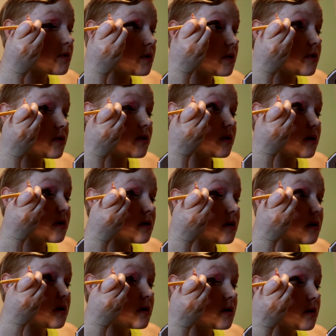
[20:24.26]
put the
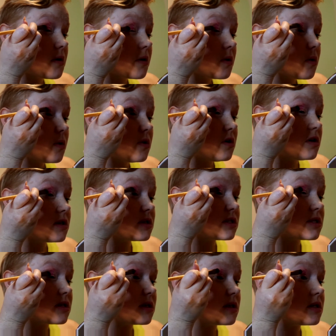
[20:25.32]
orange
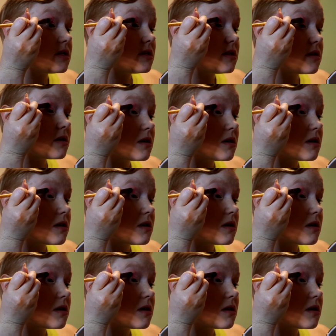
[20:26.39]
in,